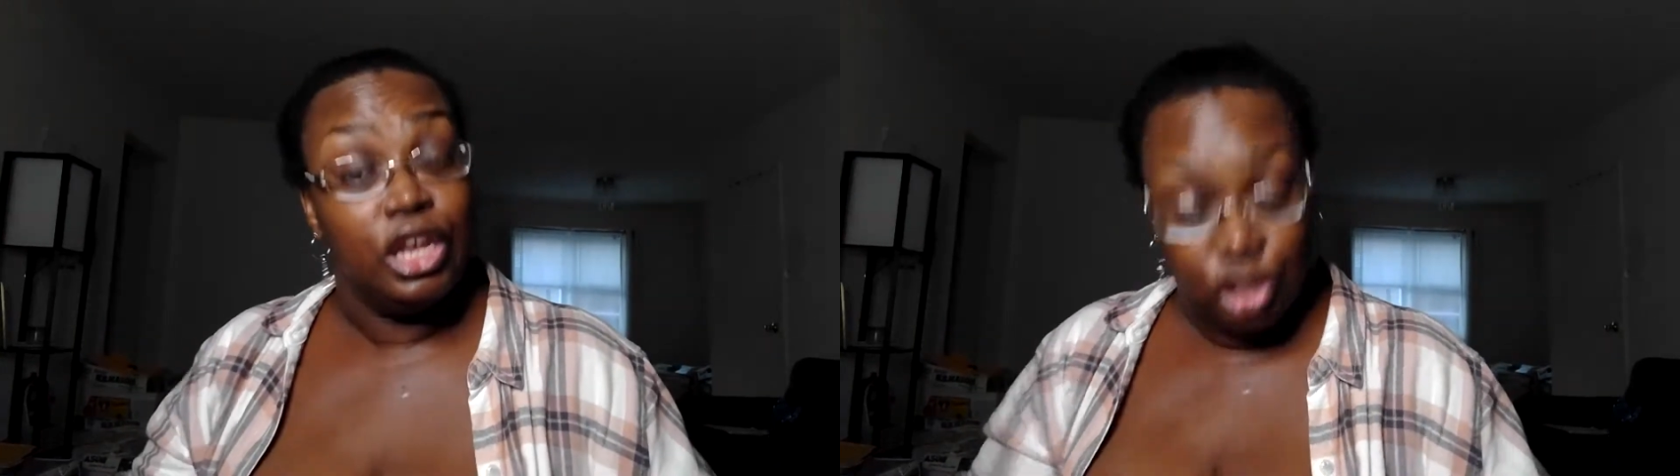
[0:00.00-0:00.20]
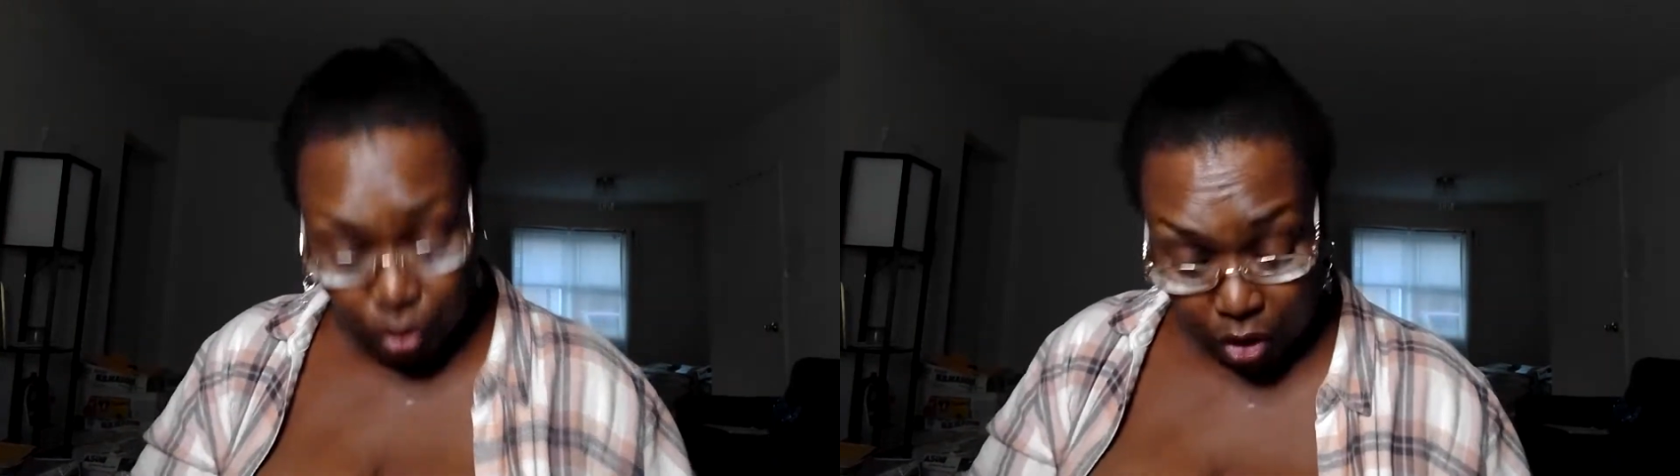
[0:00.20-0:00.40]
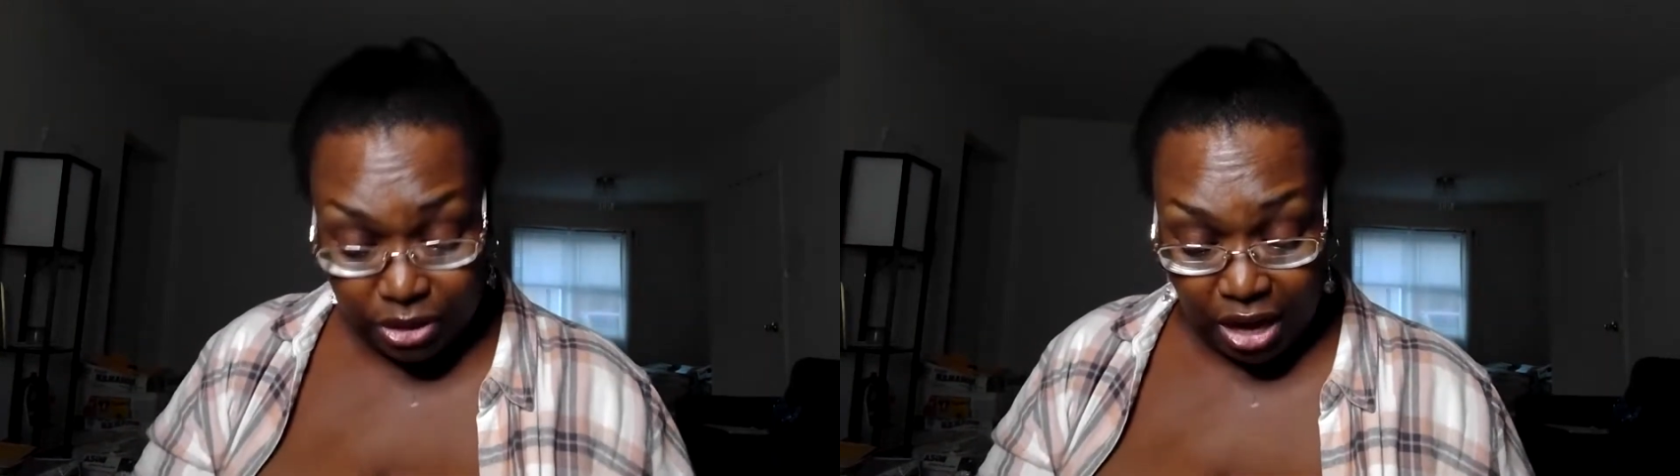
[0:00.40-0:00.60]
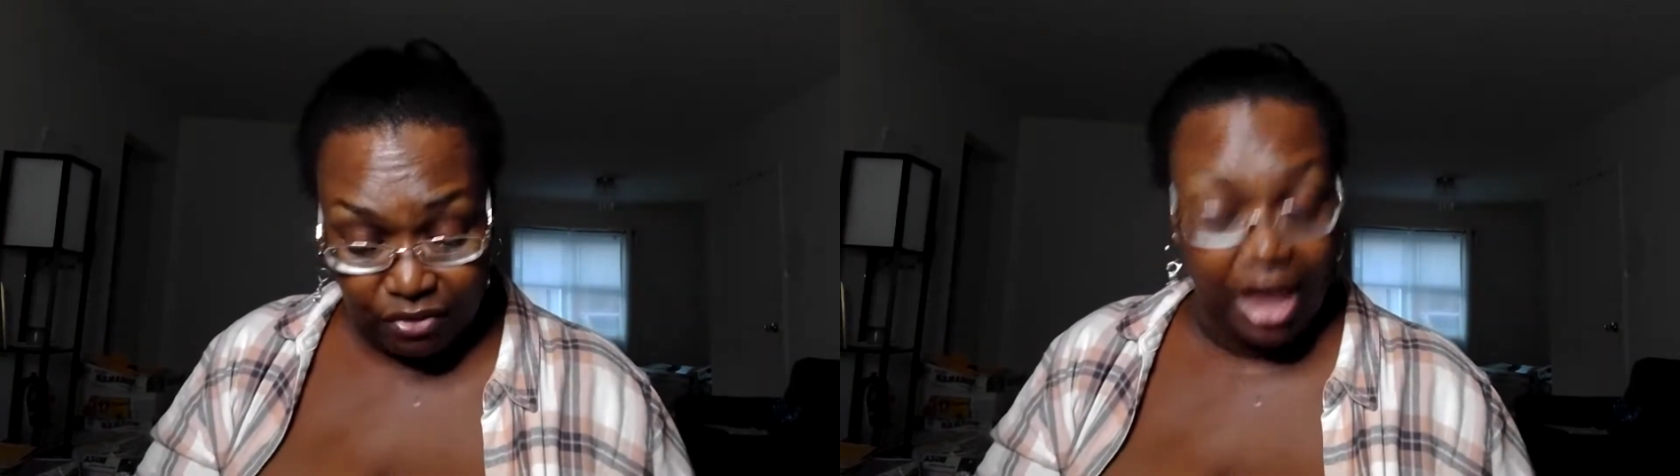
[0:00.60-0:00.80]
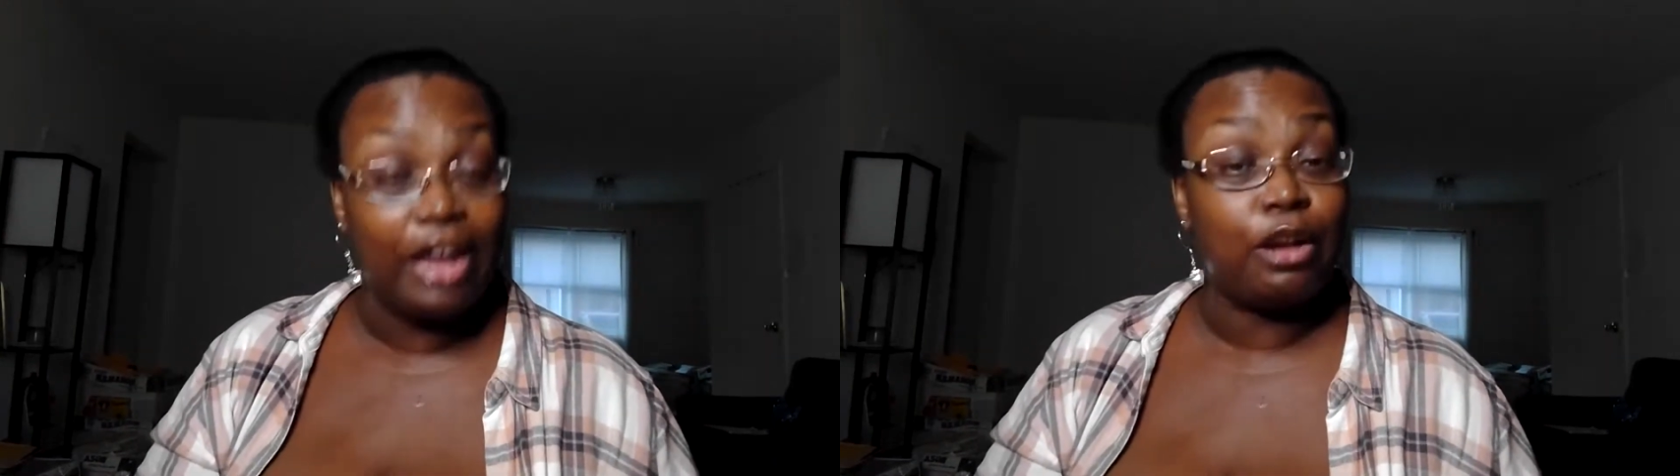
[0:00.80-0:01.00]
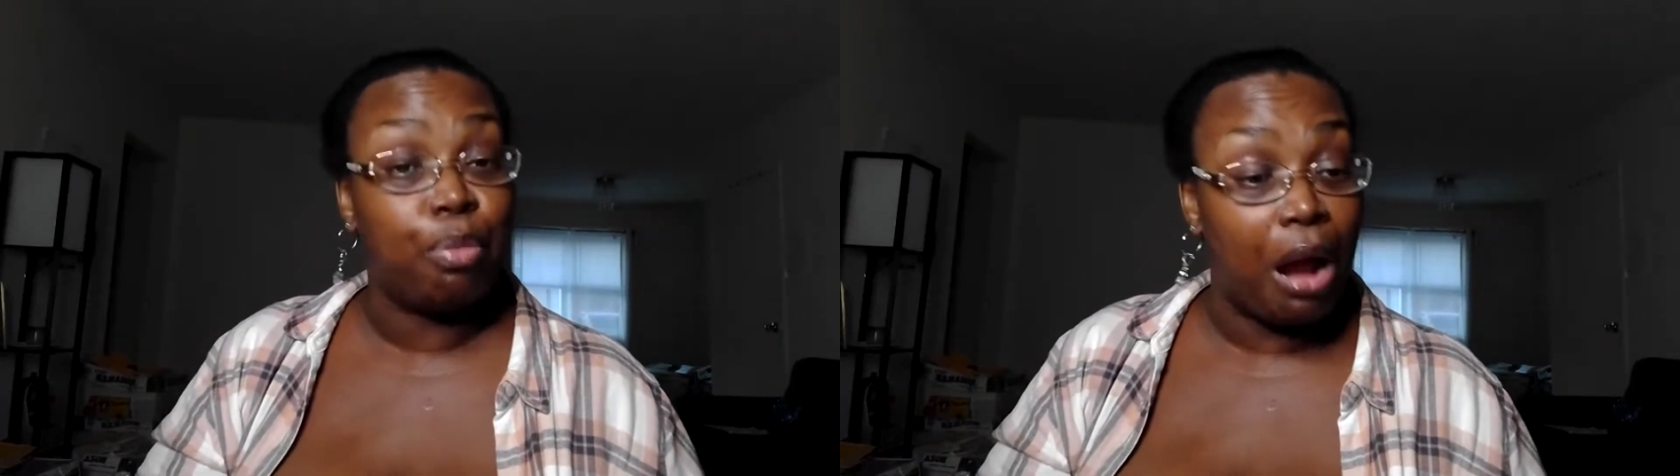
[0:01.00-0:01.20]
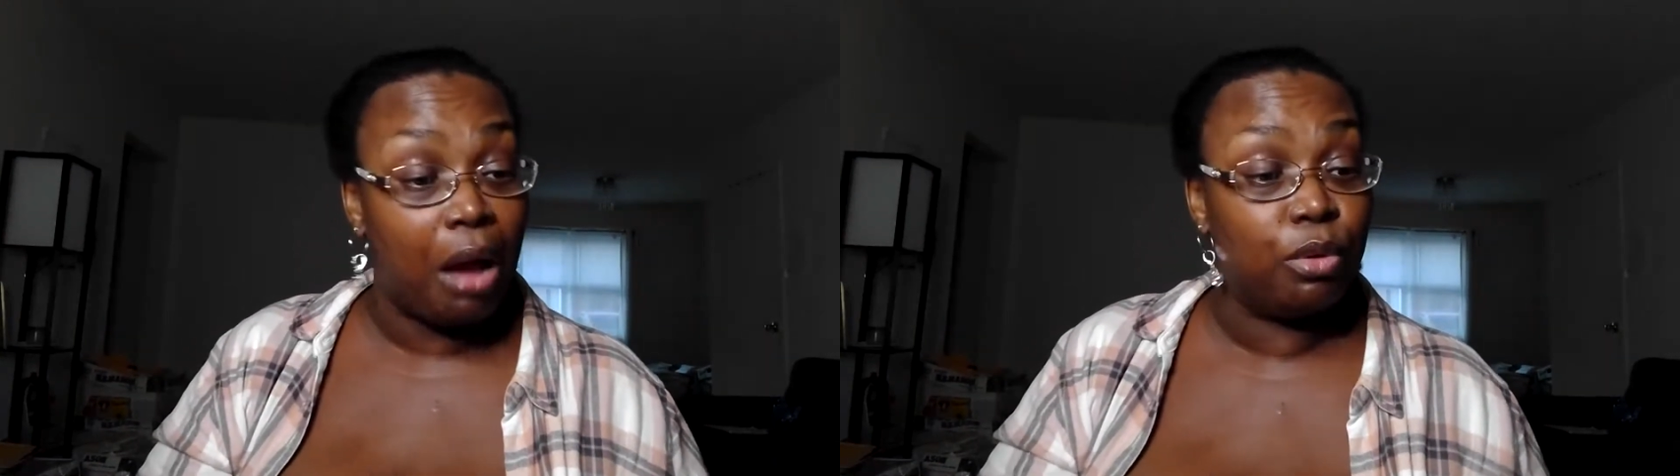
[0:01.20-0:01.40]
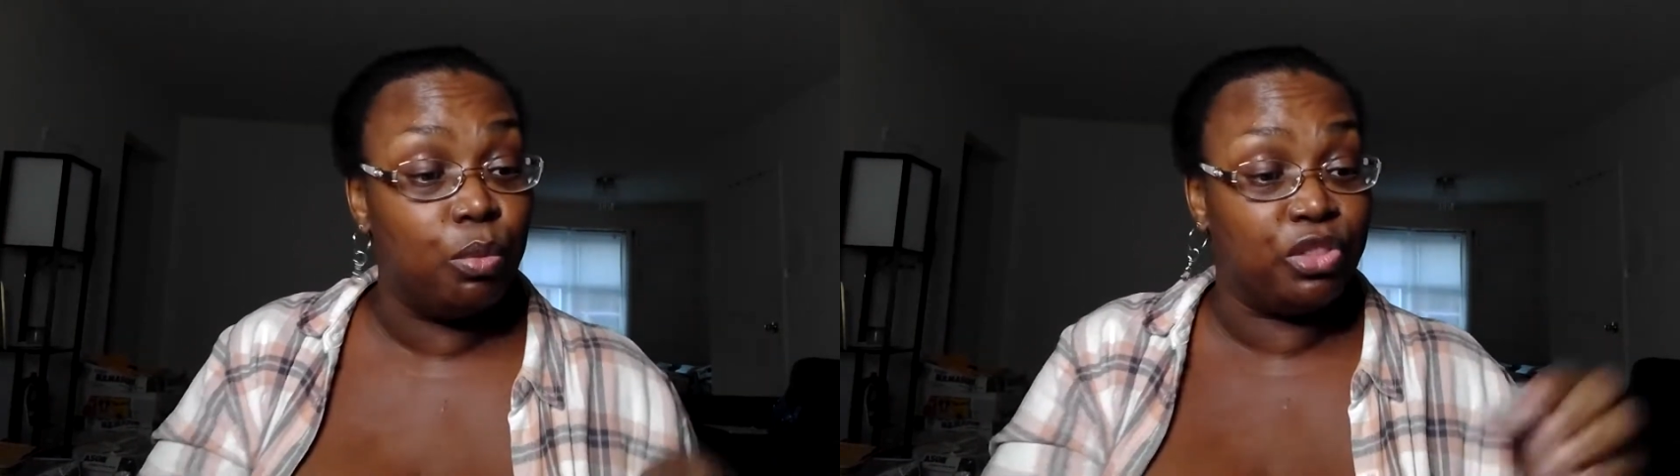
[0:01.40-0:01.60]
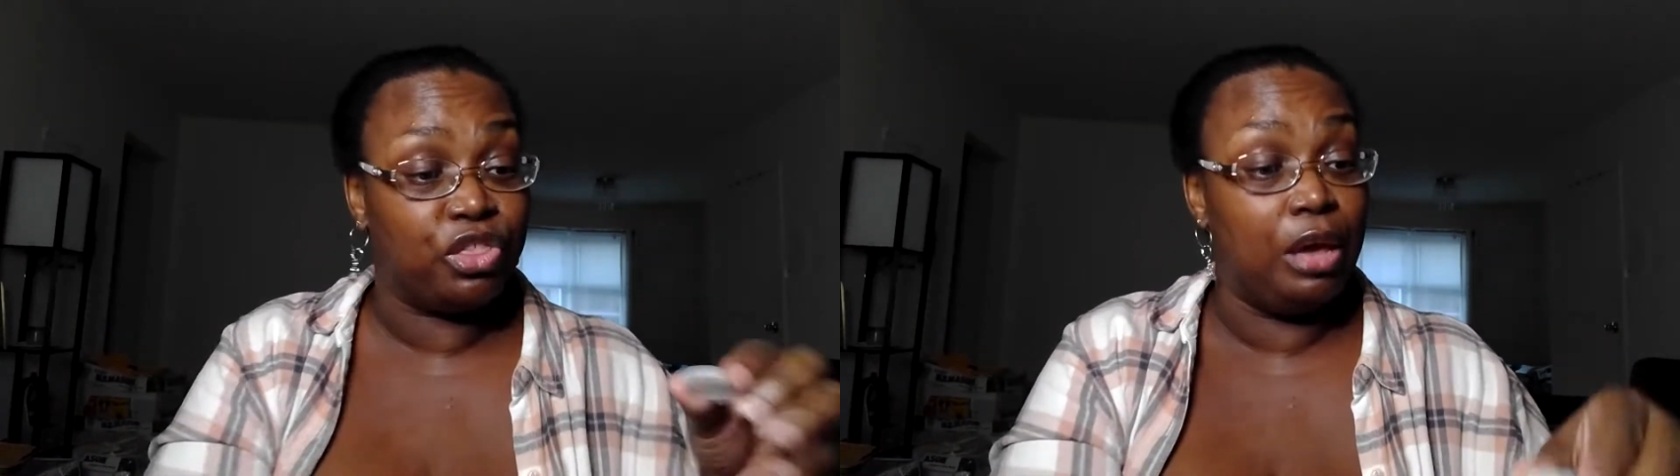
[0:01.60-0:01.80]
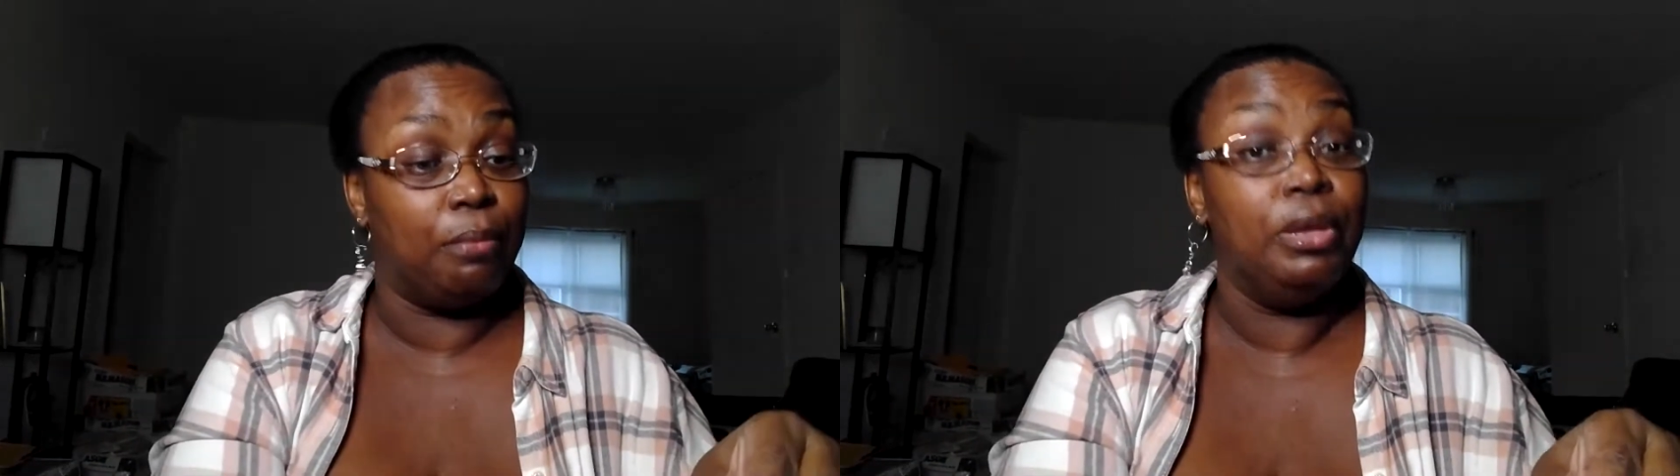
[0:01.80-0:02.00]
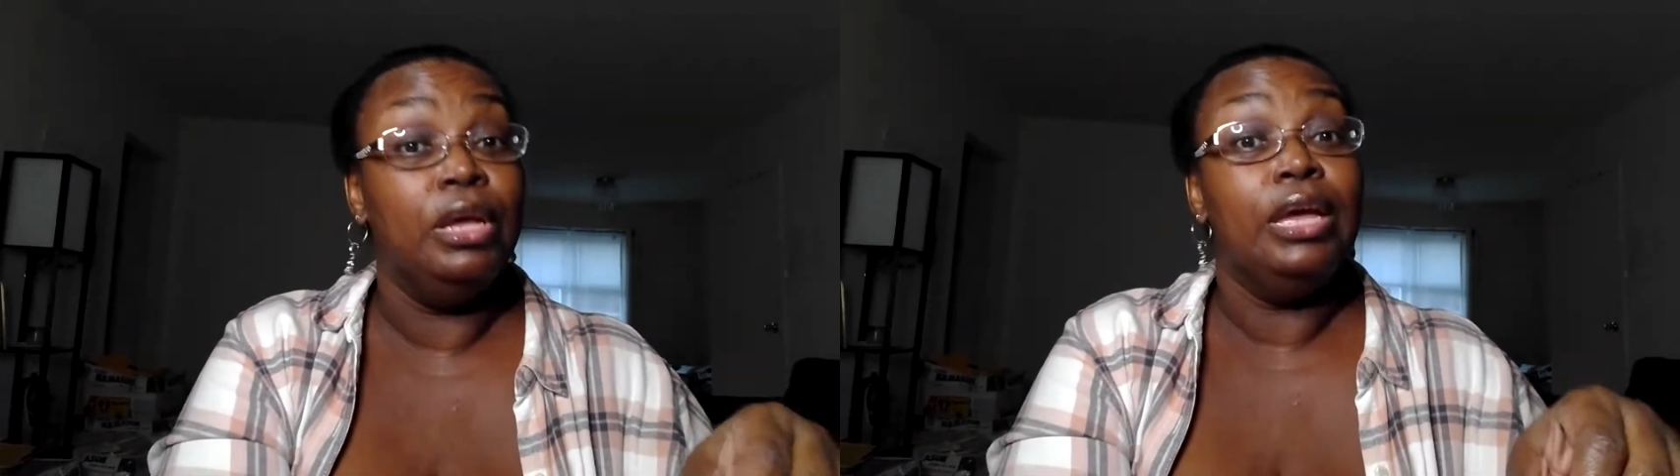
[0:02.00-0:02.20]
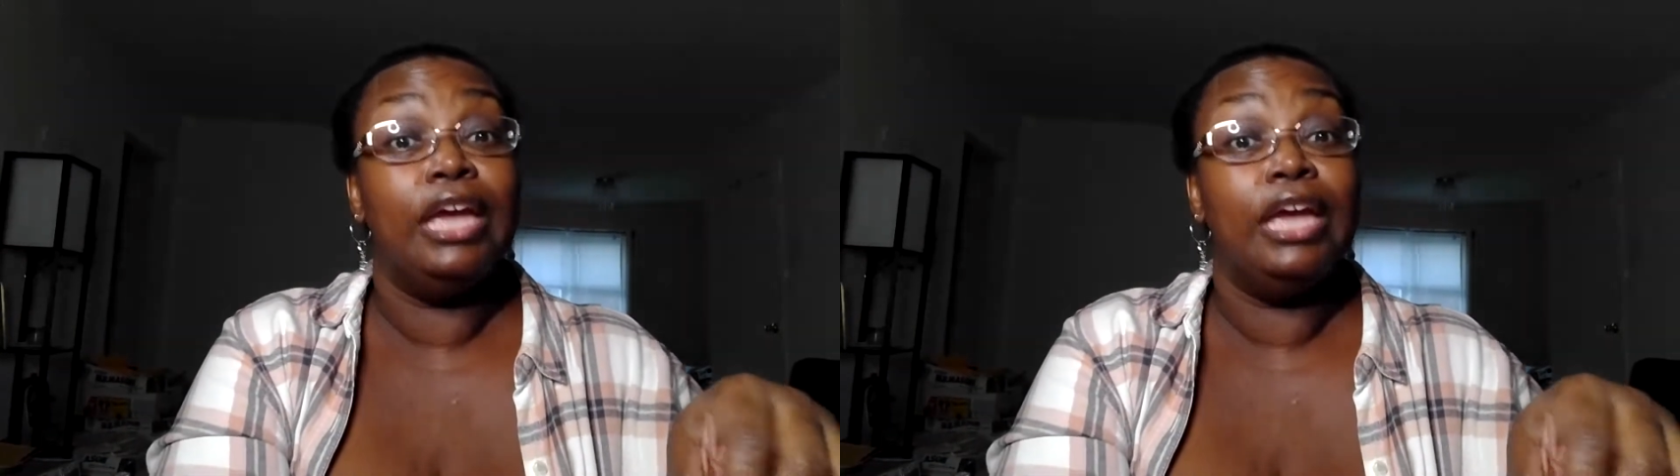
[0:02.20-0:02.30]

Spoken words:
Y'all never had a problem with him